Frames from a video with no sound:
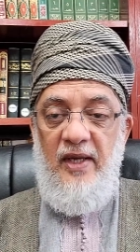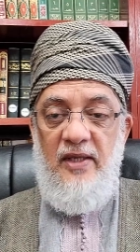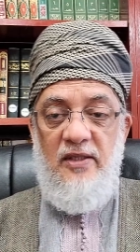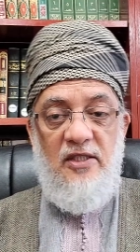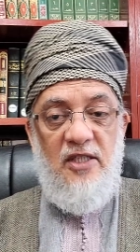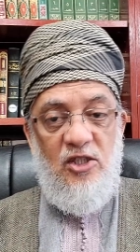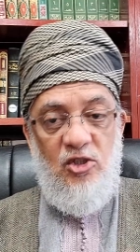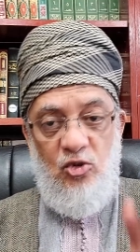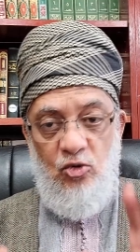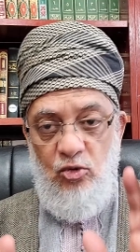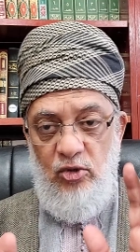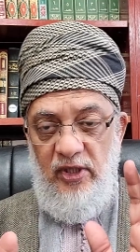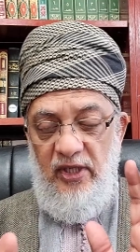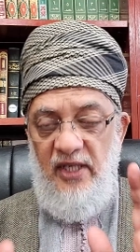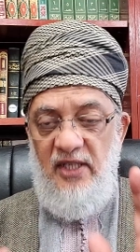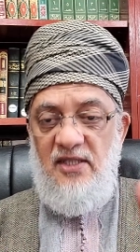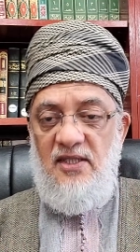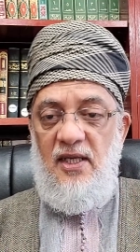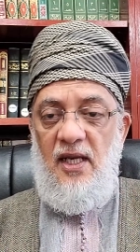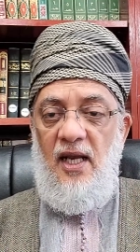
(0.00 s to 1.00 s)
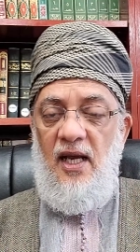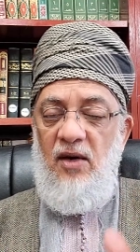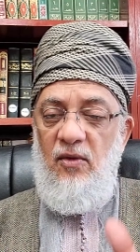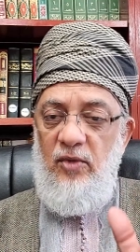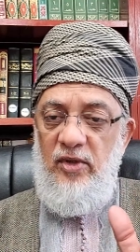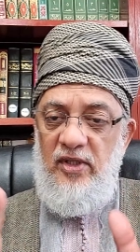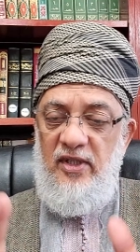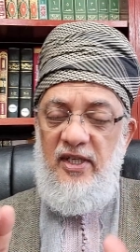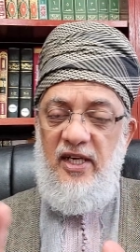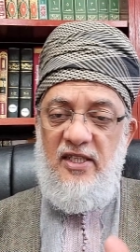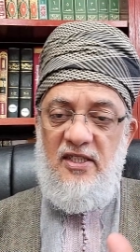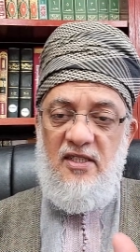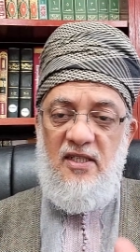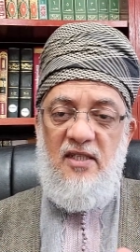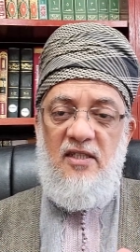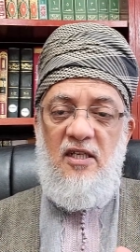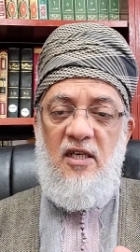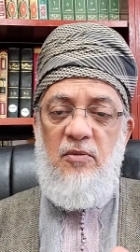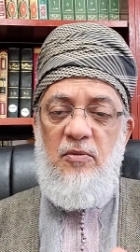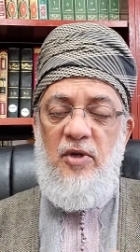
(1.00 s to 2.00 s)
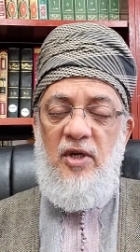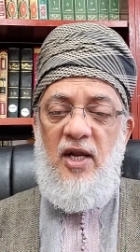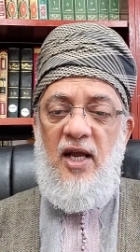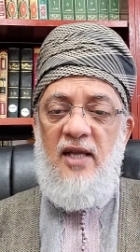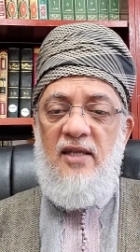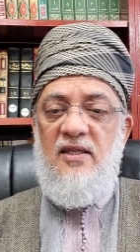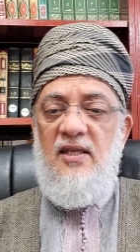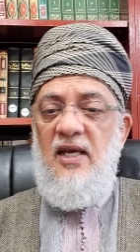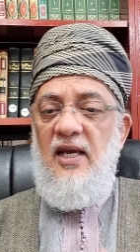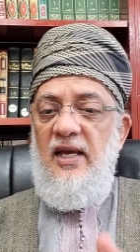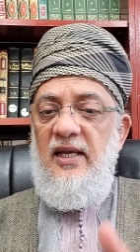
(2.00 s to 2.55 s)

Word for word: Just do the Eid Salah with the extra takbirat.